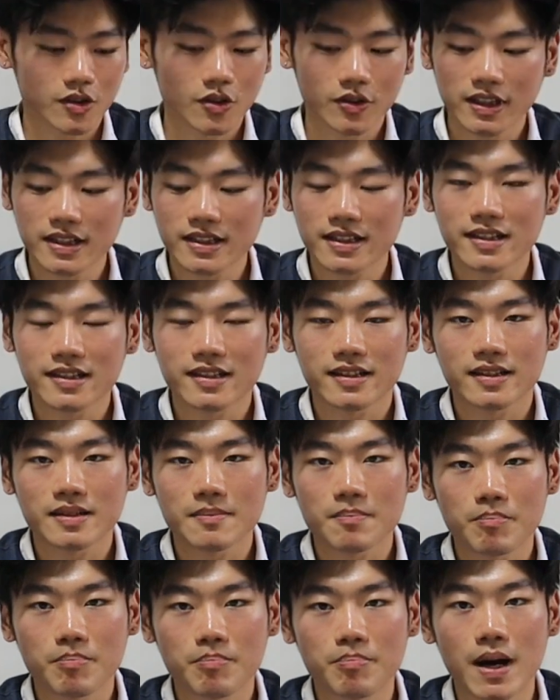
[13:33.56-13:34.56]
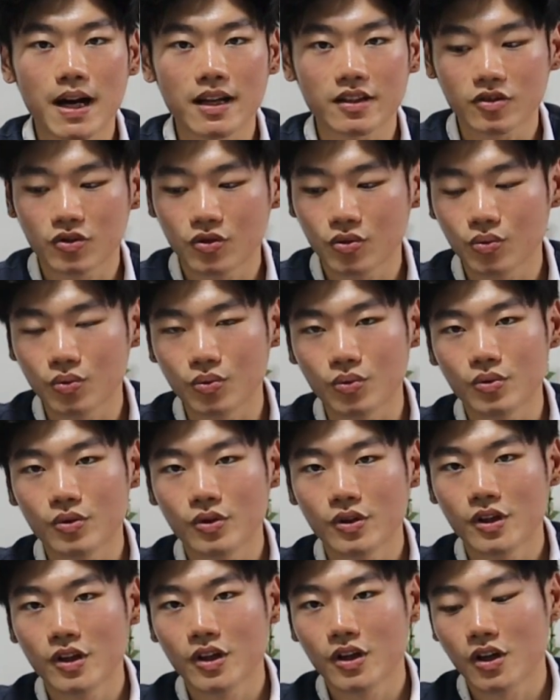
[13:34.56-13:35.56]
So this is part 2
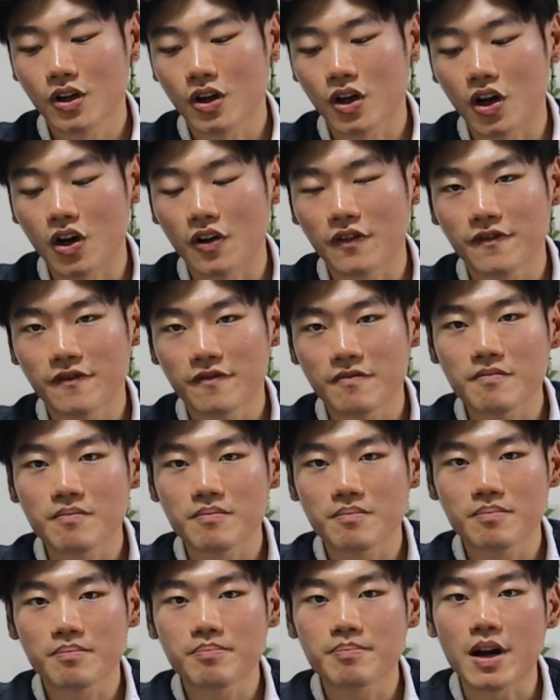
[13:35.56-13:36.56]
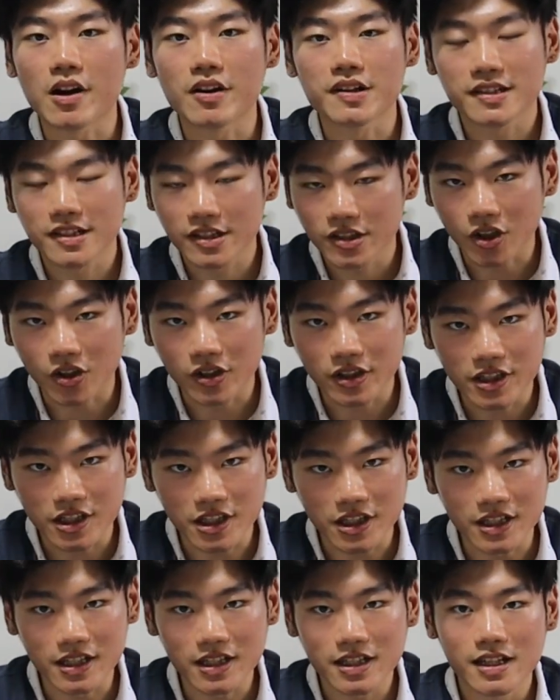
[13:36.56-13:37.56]
of
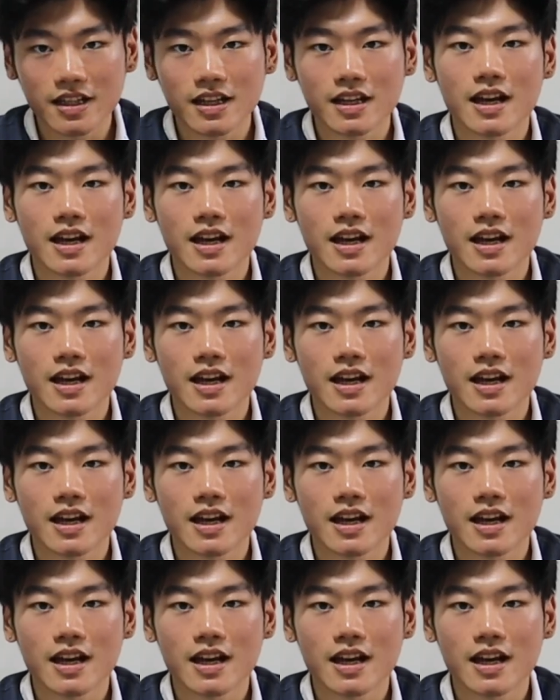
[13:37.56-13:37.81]
Parasitology,